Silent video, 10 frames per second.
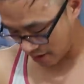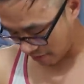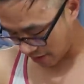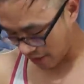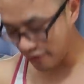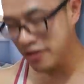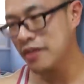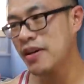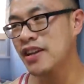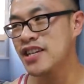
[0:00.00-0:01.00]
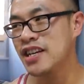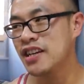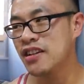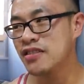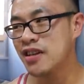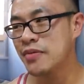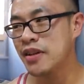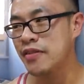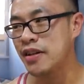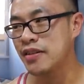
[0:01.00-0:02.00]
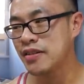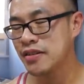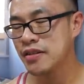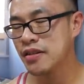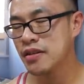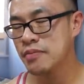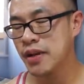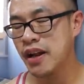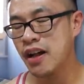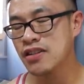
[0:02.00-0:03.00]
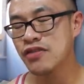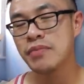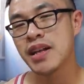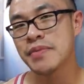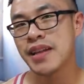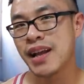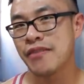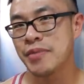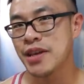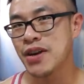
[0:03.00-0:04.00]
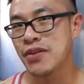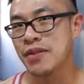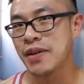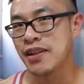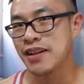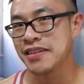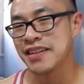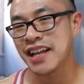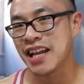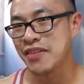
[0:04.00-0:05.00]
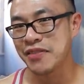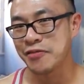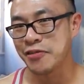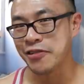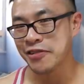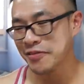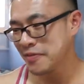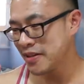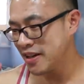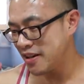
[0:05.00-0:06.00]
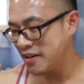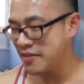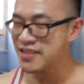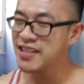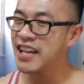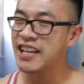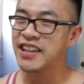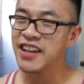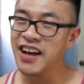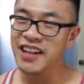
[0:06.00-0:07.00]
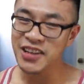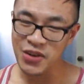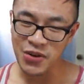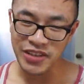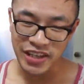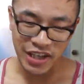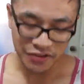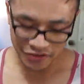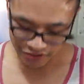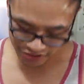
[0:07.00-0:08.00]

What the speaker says: But I haven't really bought a jacket in a long time anyways. But it also reminds me that I have a pea coat in my closet that I never wore. But it's like not cold enough